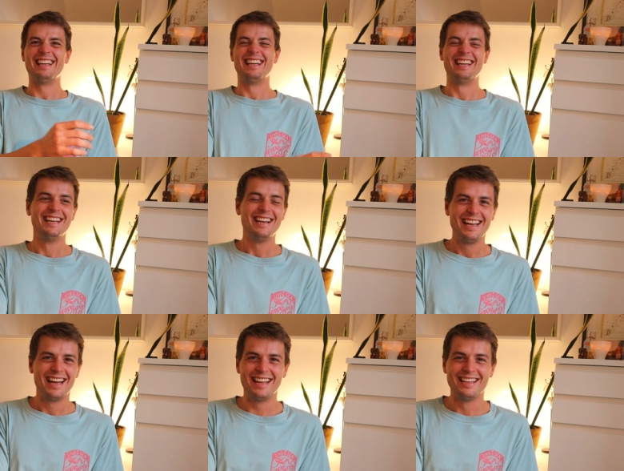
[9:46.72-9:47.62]

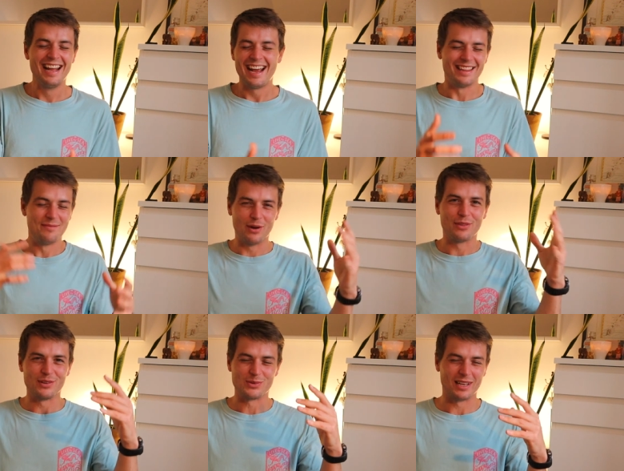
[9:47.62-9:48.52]
And then
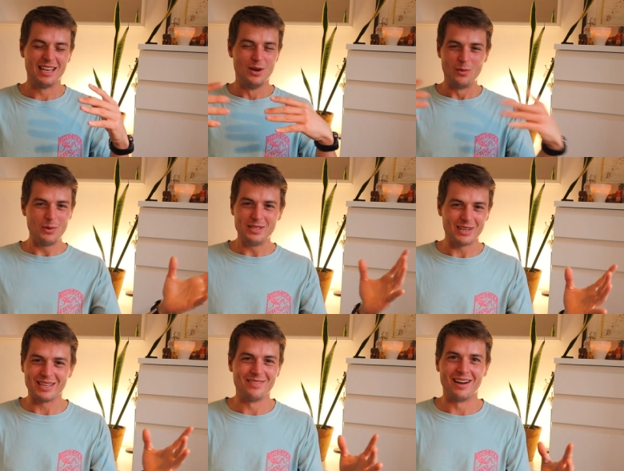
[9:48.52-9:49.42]
both of us were like, what are we
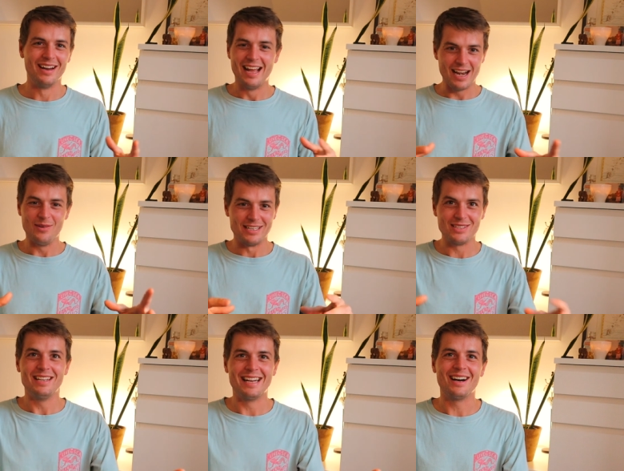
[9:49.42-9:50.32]
talking about? Anyway, do
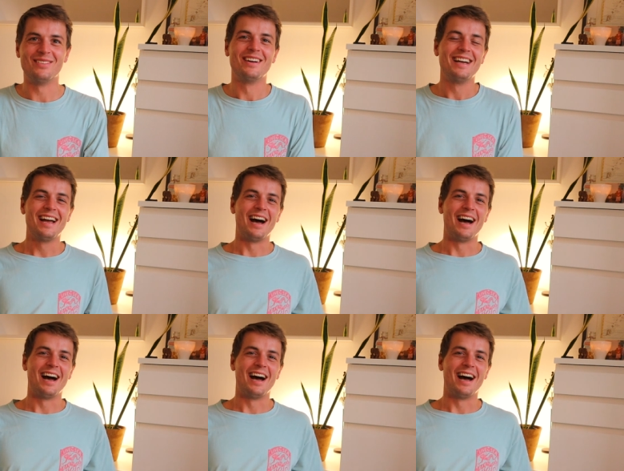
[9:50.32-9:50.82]
you need help?